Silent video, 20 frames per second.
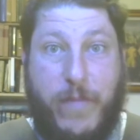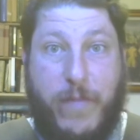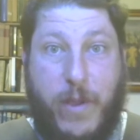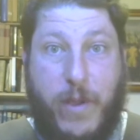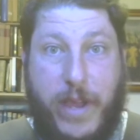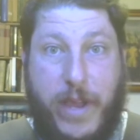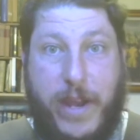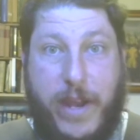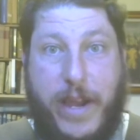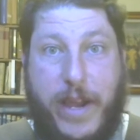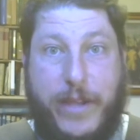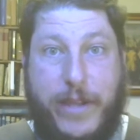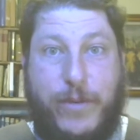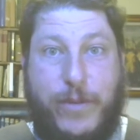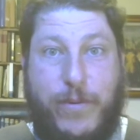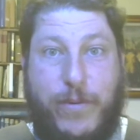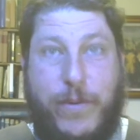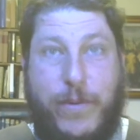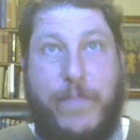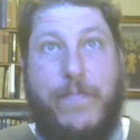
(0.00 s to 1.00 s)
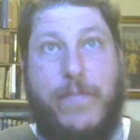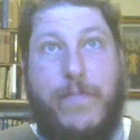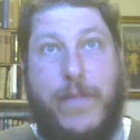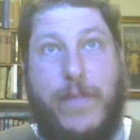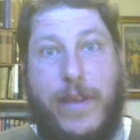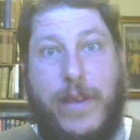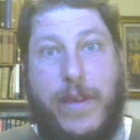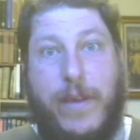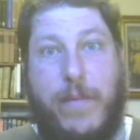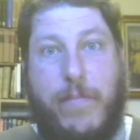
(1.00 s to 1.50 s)
in high school,
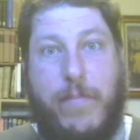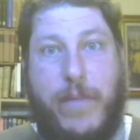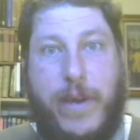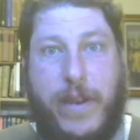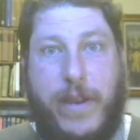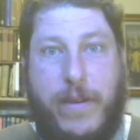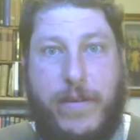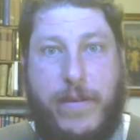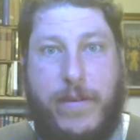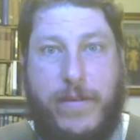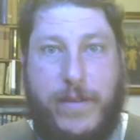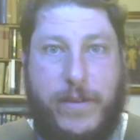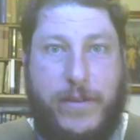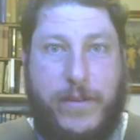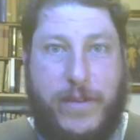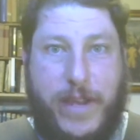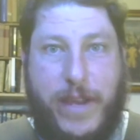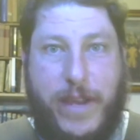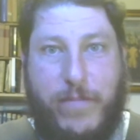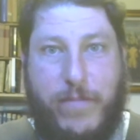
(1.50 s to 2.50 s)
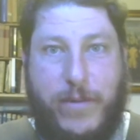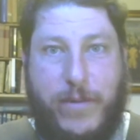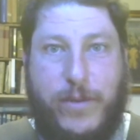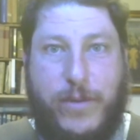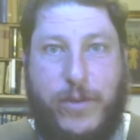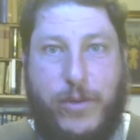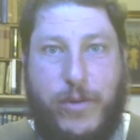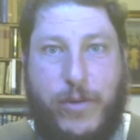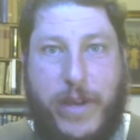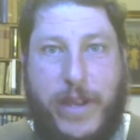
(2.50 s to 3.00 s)
but instead
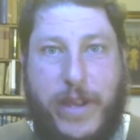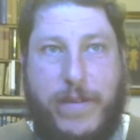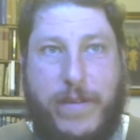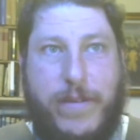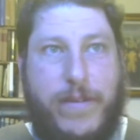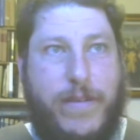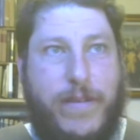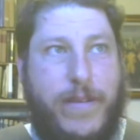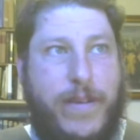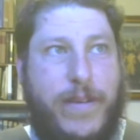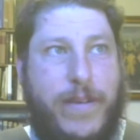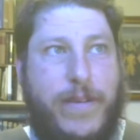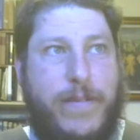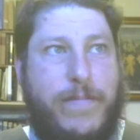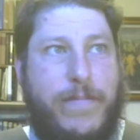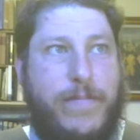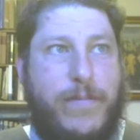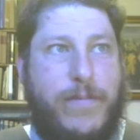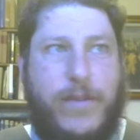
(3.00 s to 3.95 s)
was trained uh,